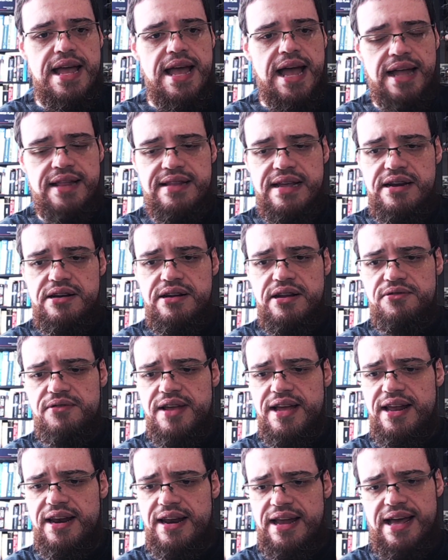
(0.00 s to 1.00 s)
And then I
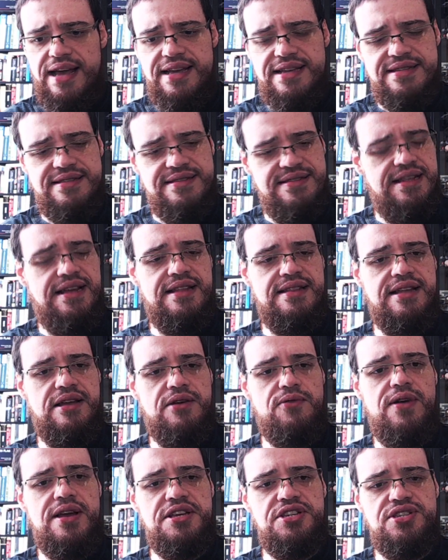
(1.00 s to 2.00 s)
realized that the
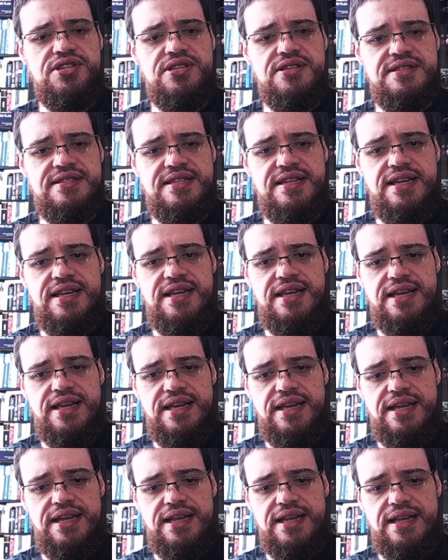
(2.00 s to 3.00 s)
questions
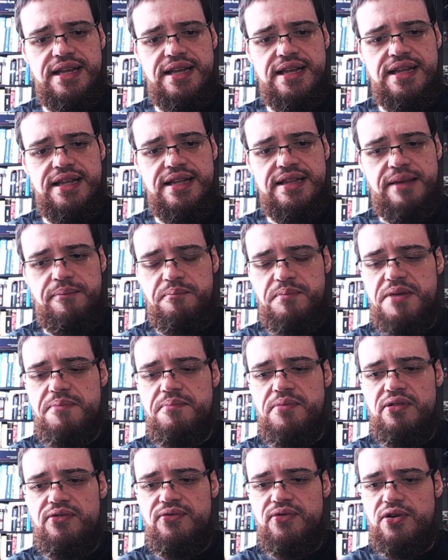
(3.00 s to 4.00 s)
the, the
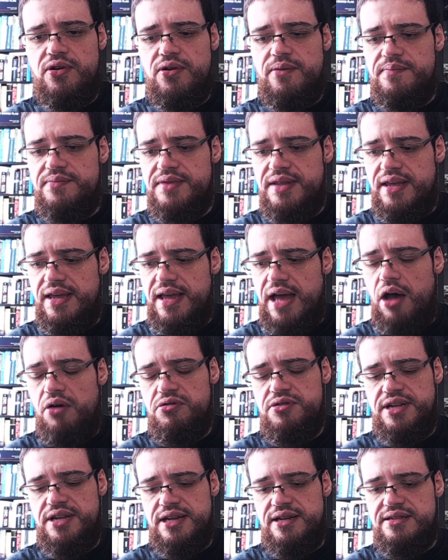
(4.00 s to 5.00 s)
people from the
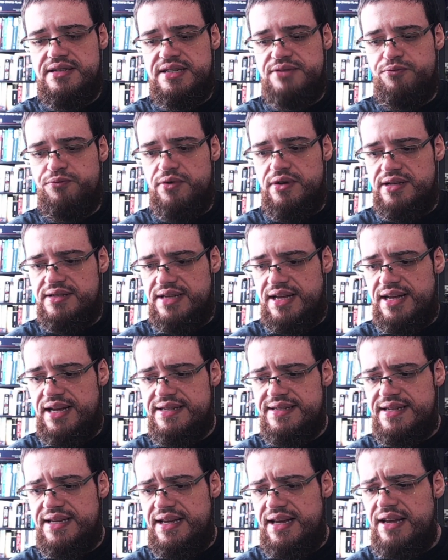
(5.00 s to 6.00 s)
audience was
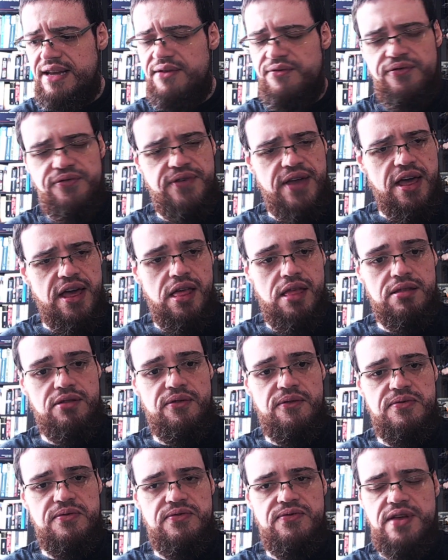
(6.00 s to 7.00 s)
asking felt
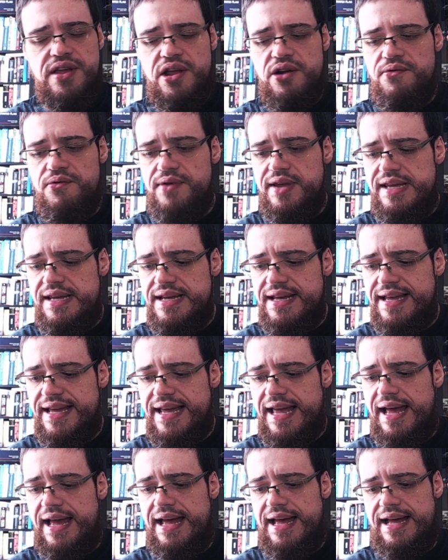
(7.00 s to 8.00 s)
very
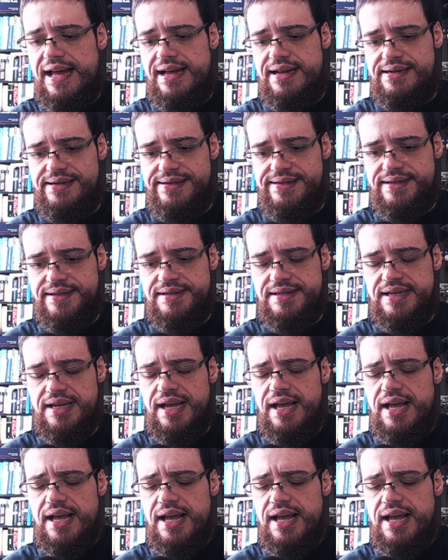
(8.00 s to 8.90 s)
canned.